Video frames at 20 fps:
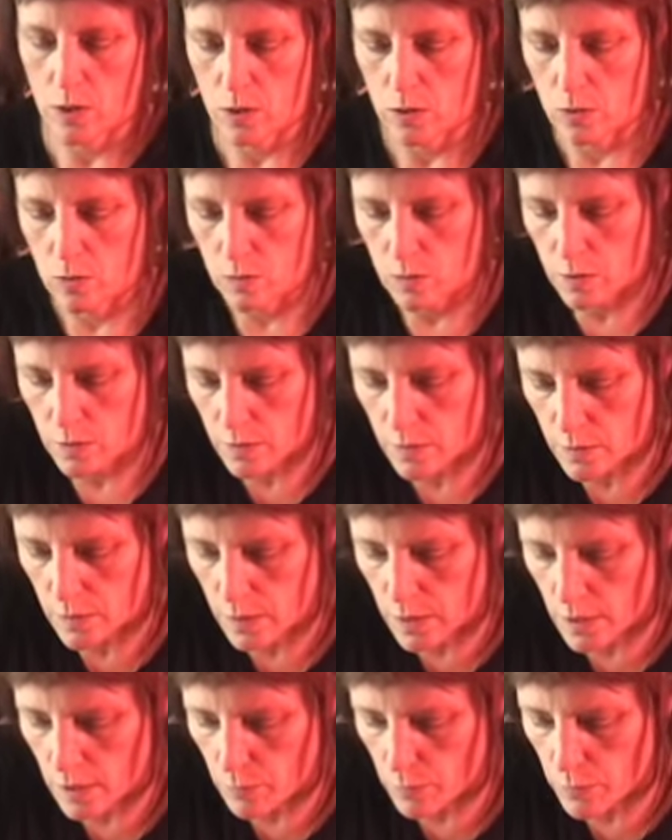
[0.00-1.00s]
You could
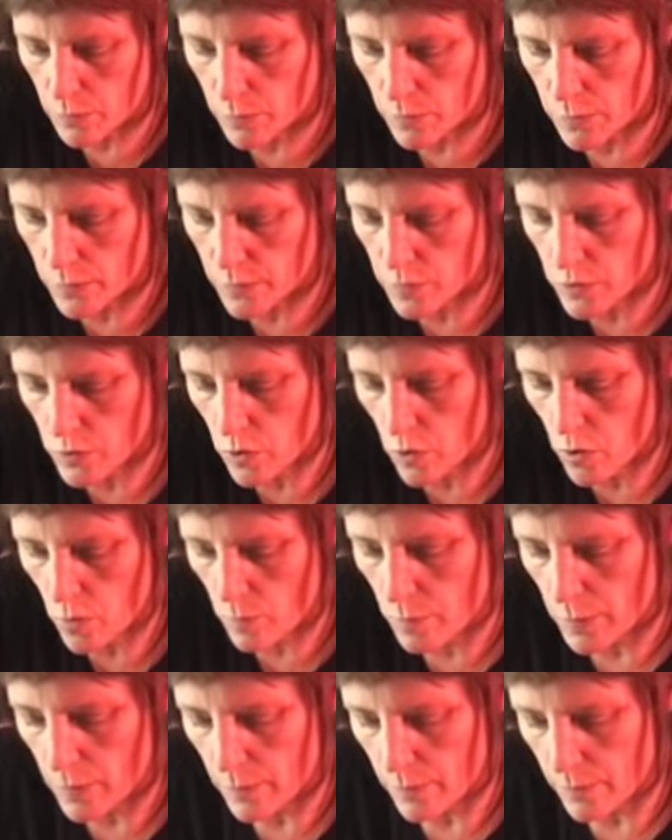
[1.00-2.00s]
keep the top